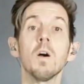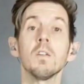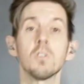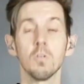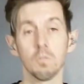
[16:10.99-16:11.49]
1
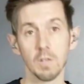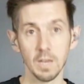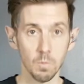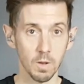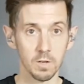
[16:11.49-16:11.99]
2 3
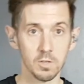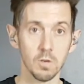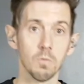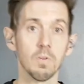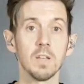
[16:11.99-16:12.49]
1 2
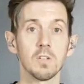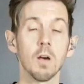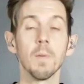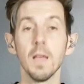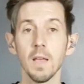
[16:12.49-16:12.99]
3 stop.